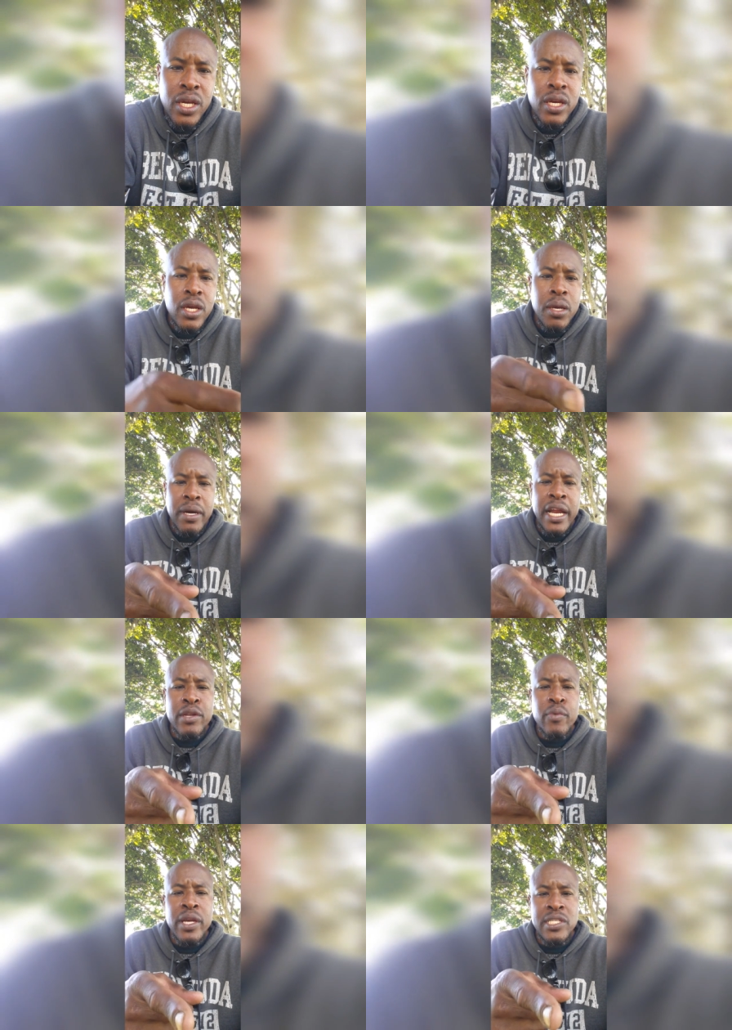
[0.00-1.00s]
But
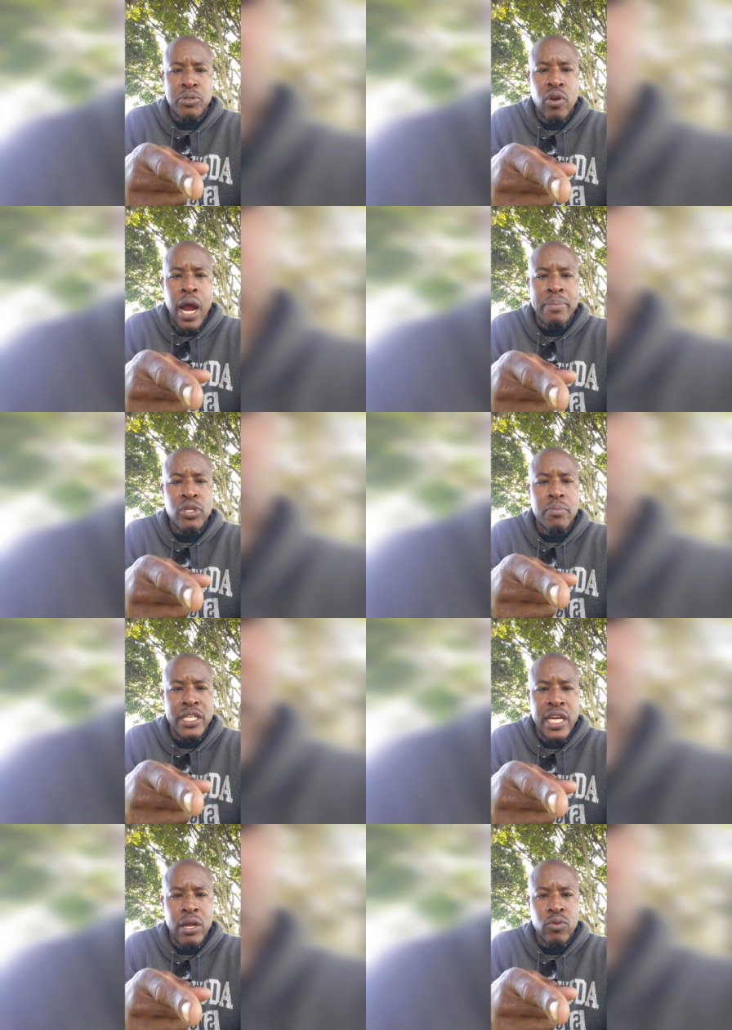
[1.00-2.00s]
anyway, subscribe to my
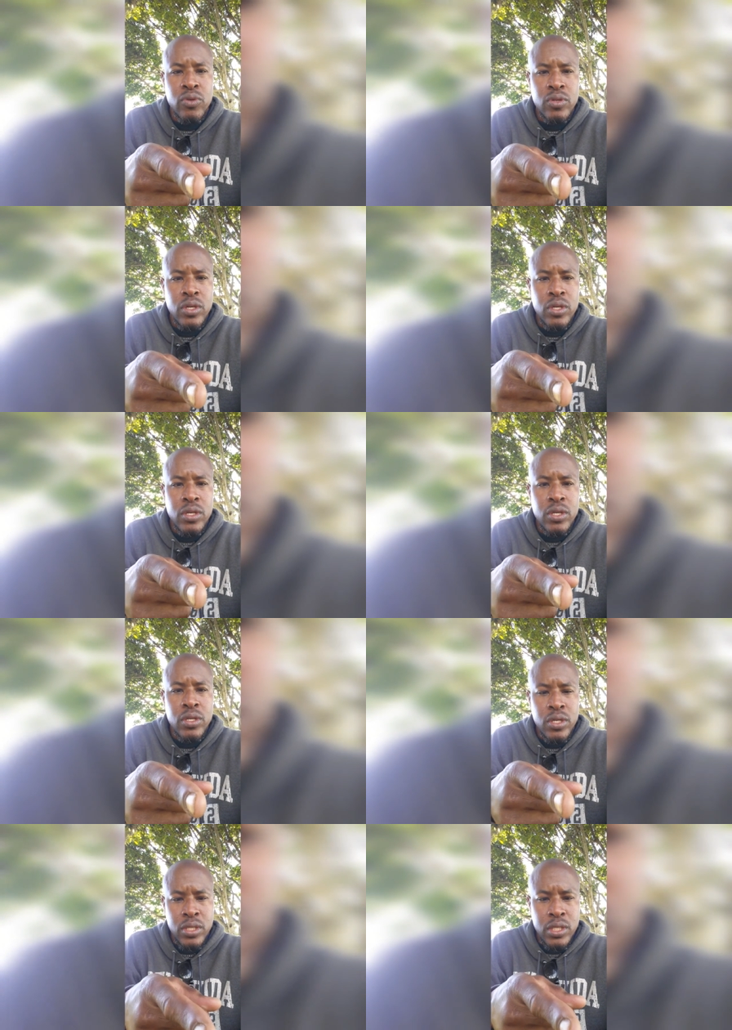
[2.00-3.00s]
channel.
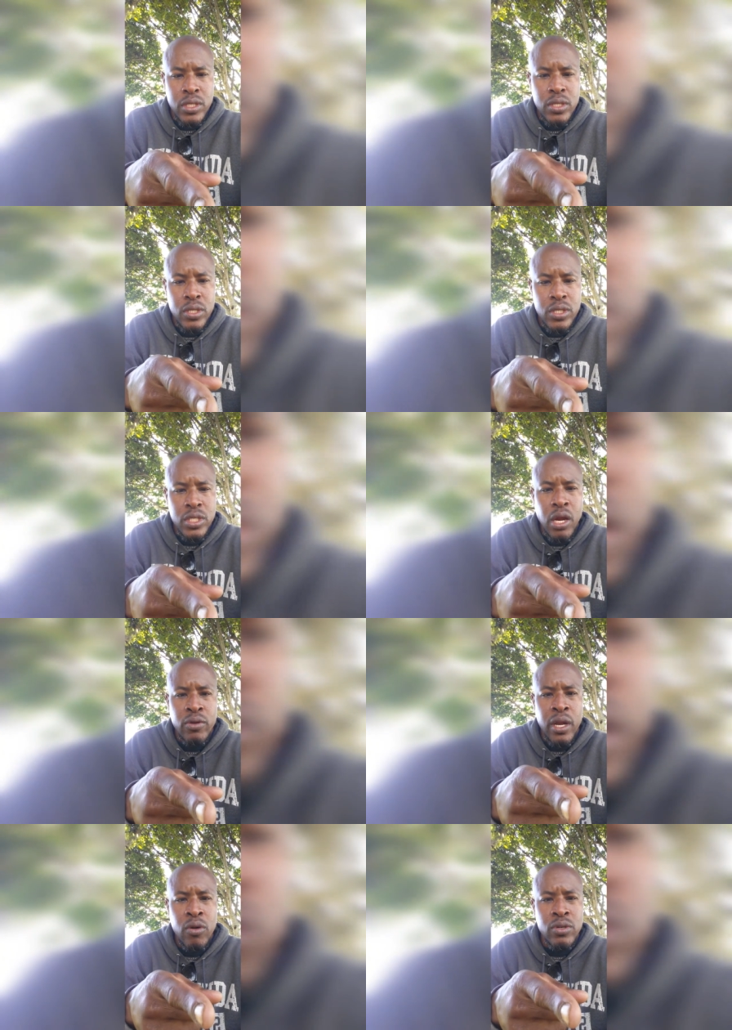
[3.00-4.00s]
Shouting
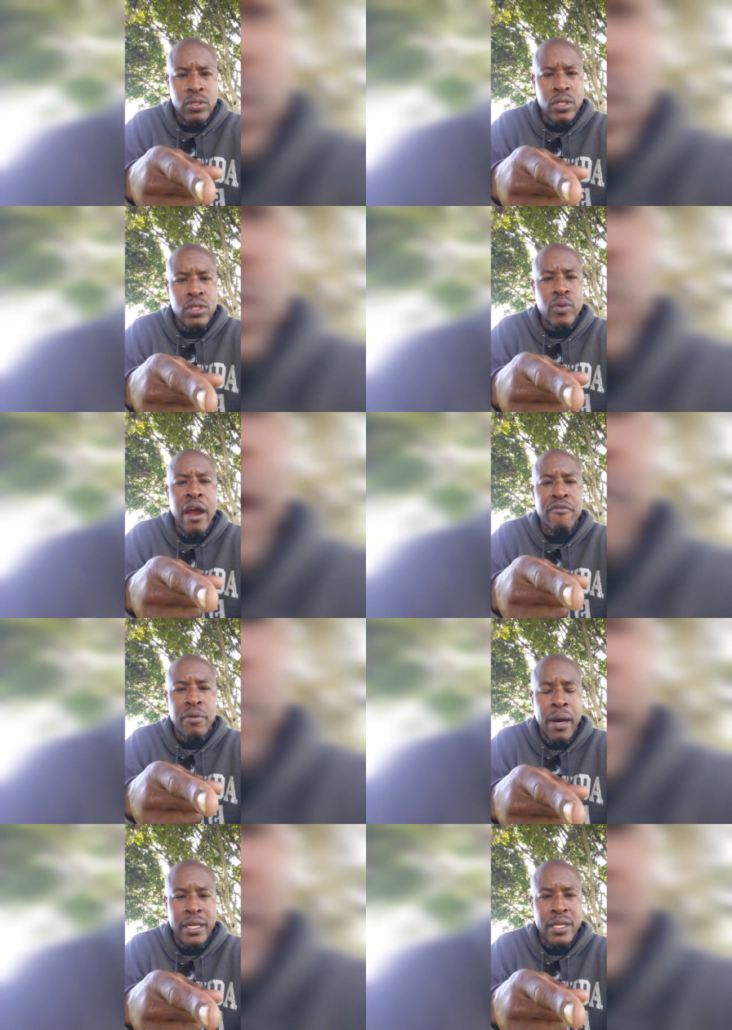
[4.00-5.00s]
out to
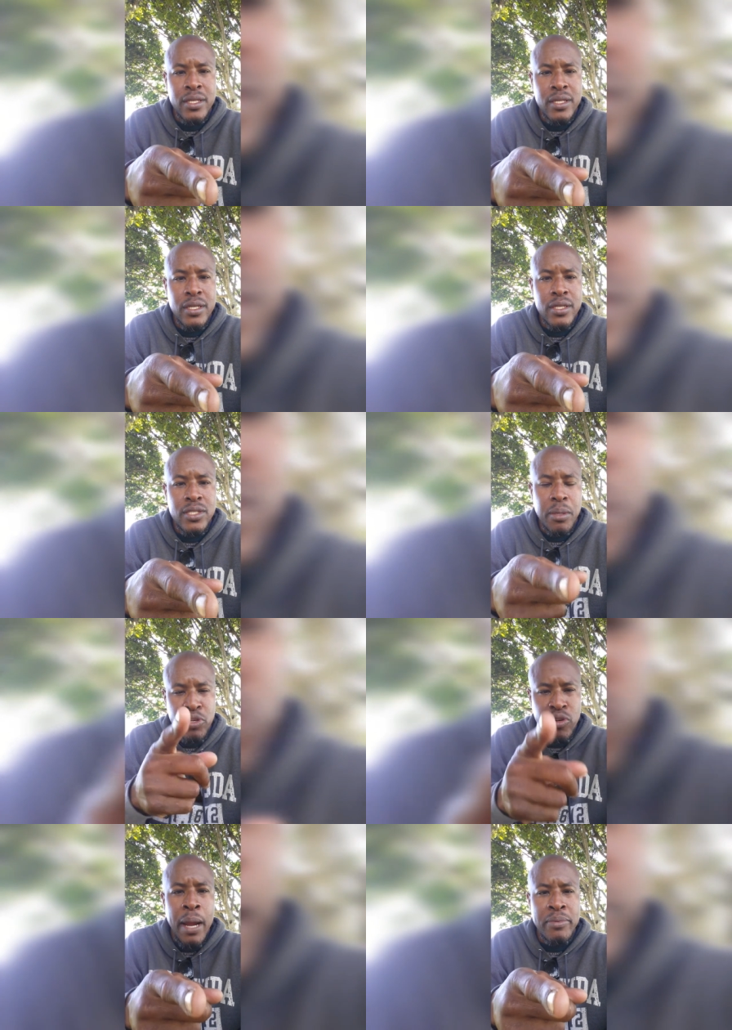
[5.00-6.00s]
everybody.
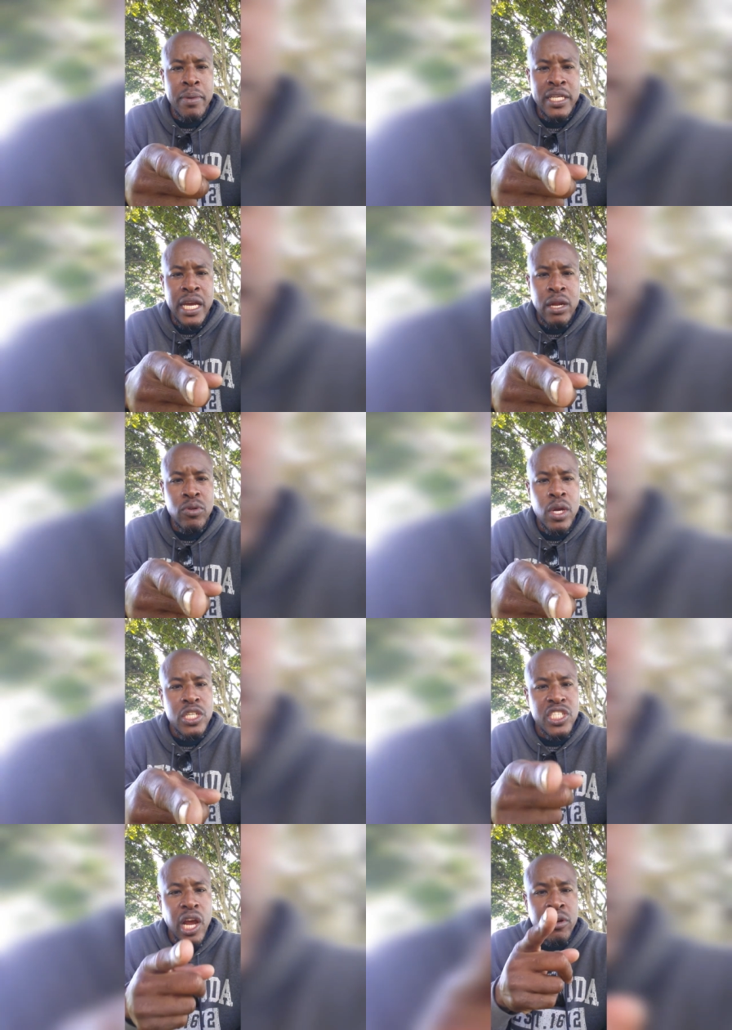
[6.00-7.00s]
Subscribe to my channel.
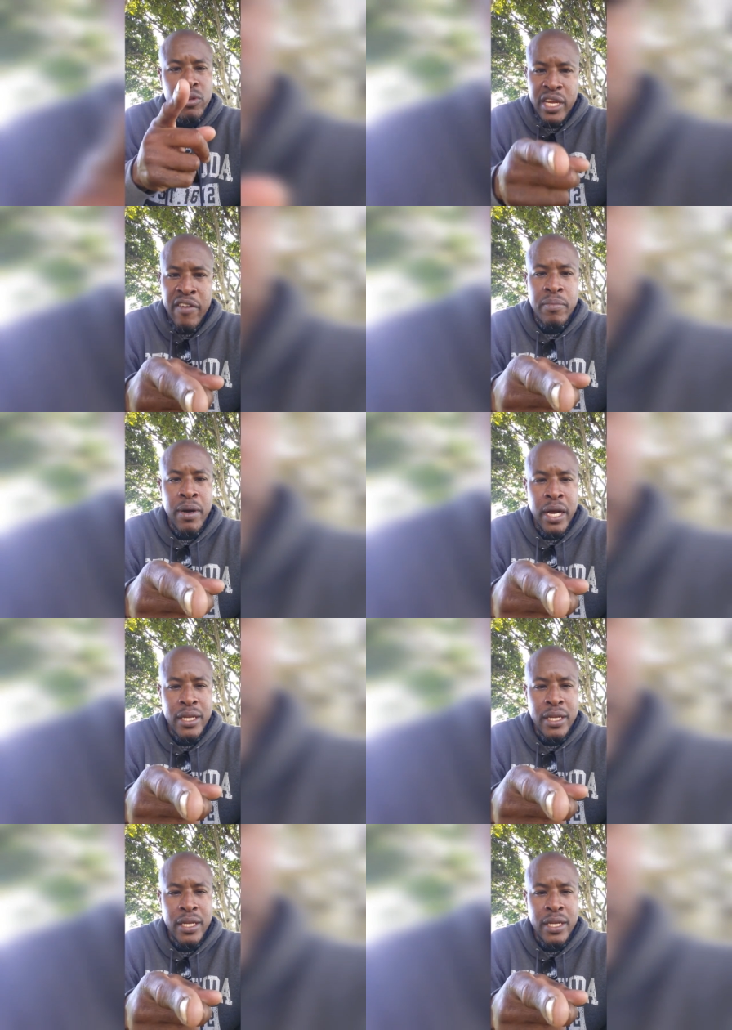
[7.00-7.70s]
Shouting out to everybody.